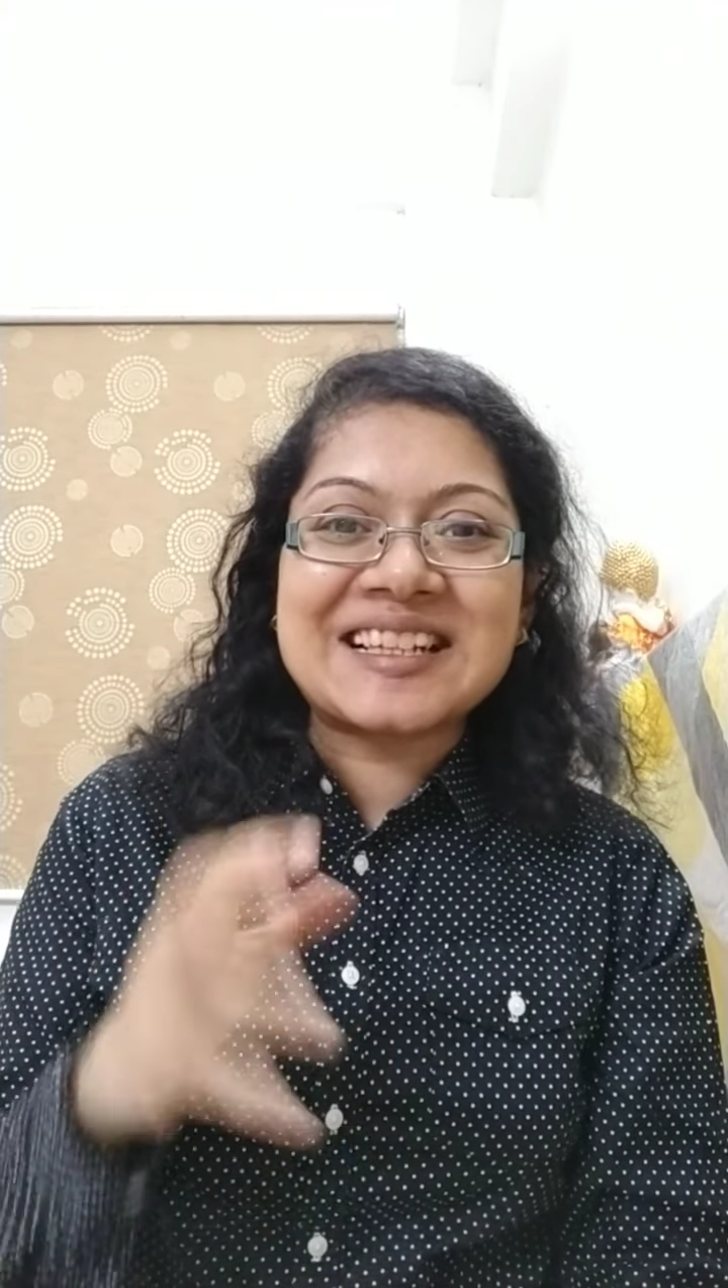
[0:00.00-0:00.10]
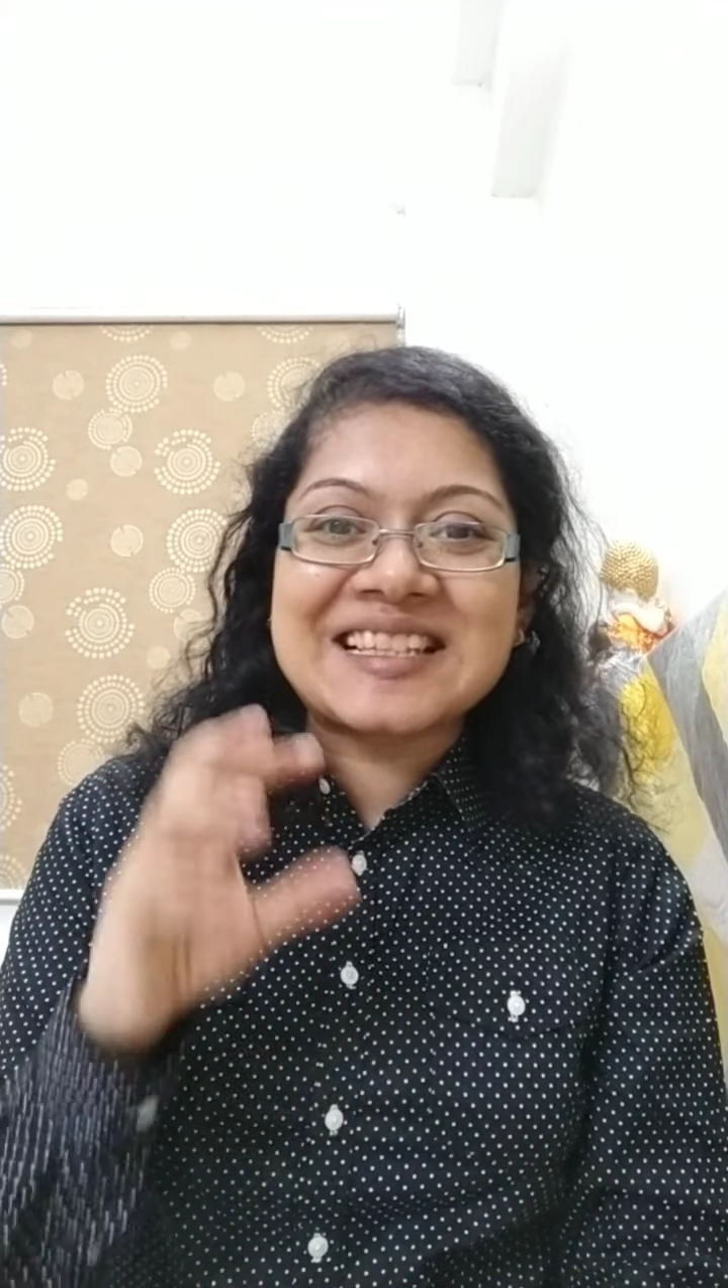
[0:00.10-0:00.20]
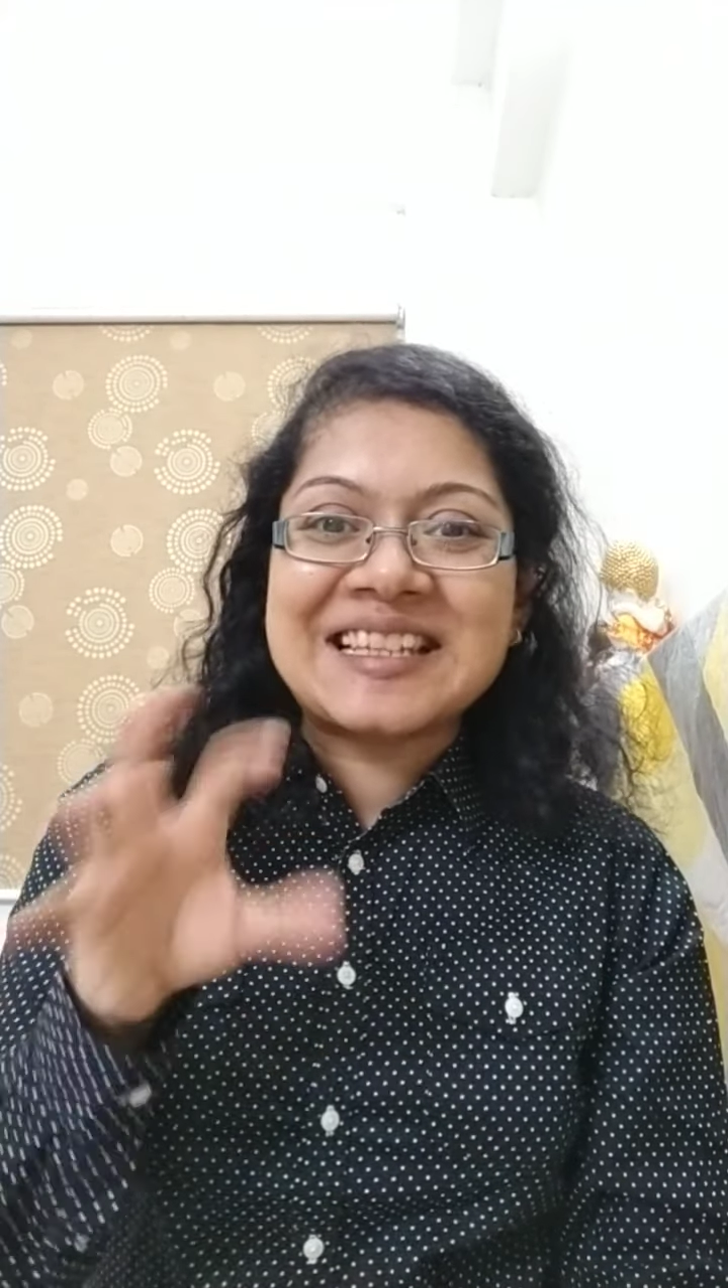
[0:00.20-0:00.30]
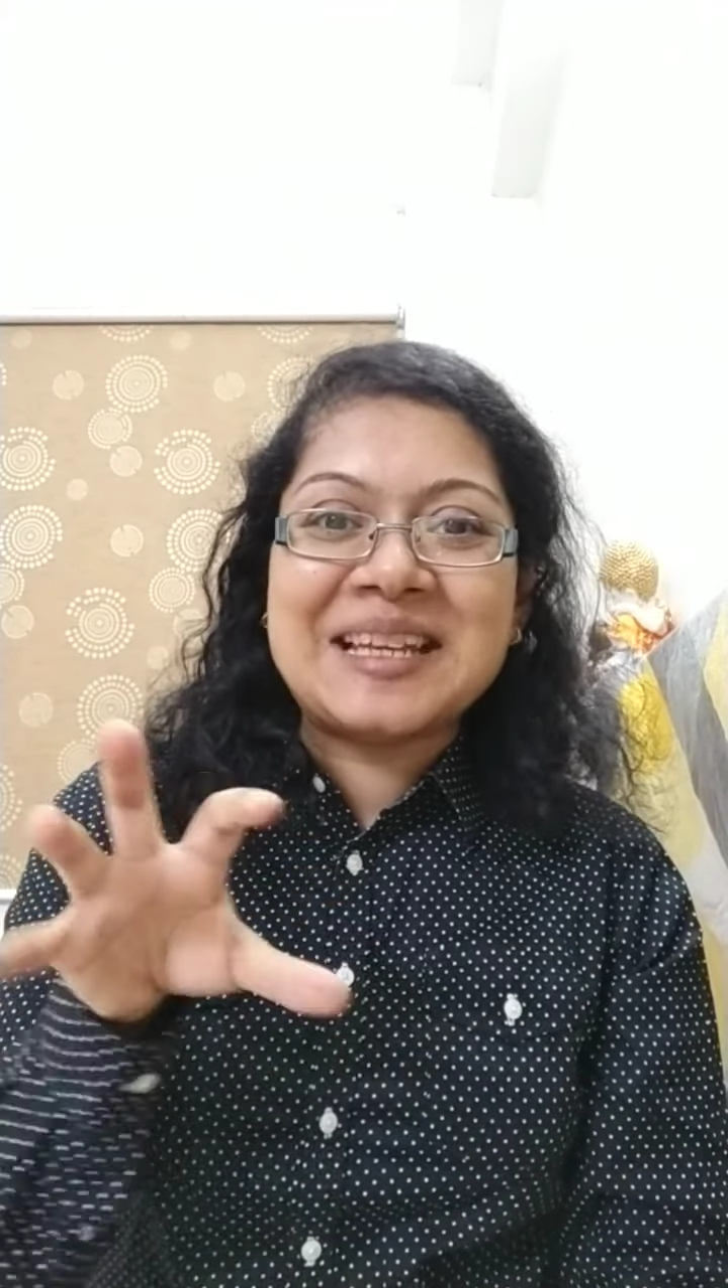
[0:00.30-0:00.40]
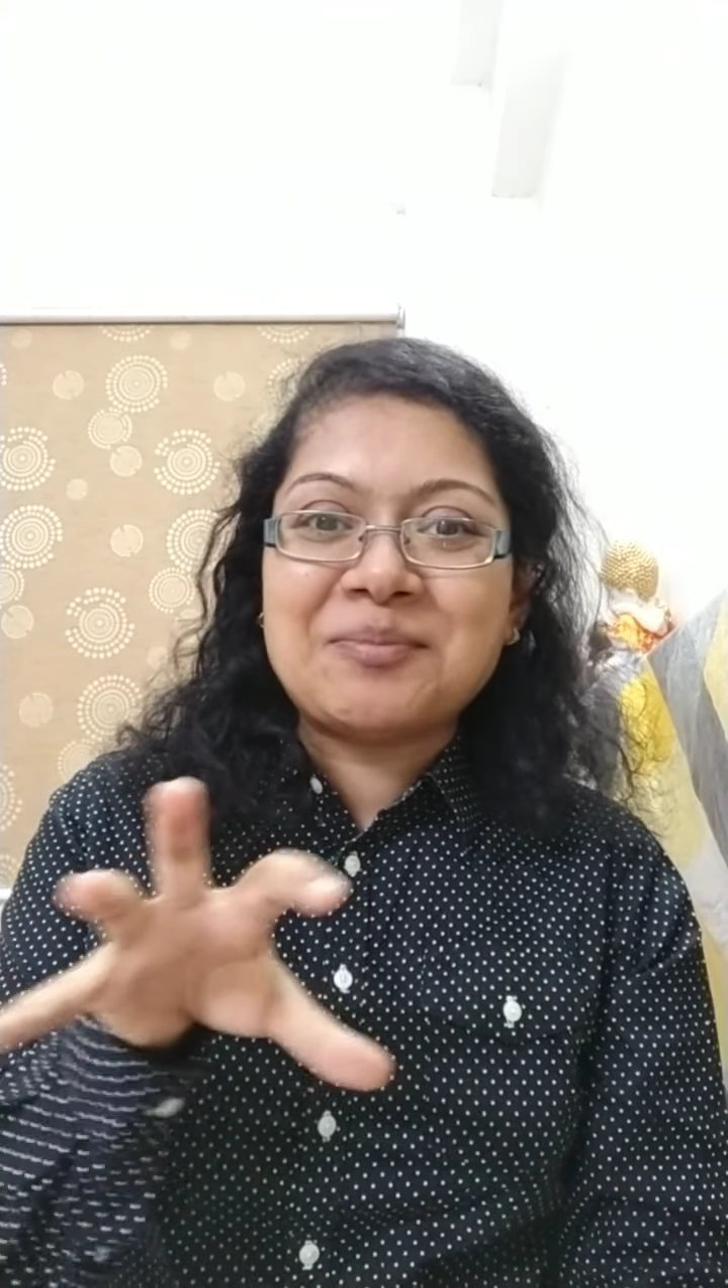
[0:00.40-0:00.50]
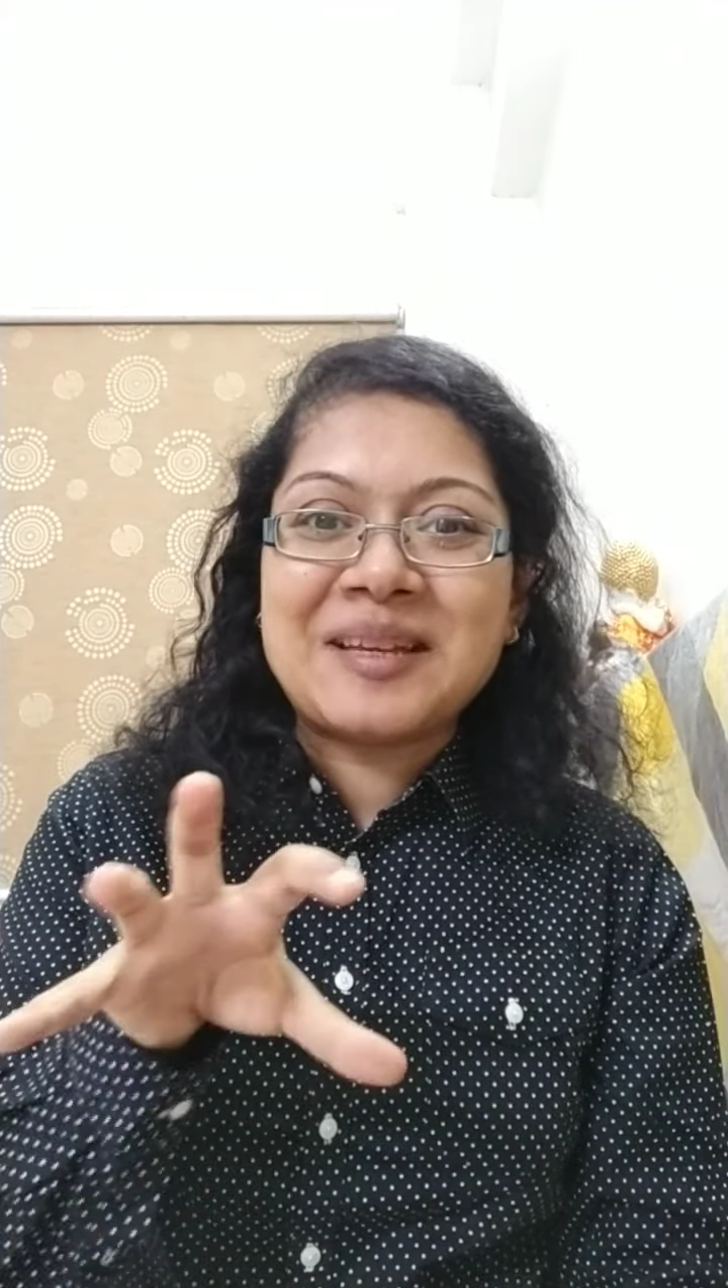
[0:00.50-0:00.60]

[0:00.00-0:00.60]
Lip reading: a sneak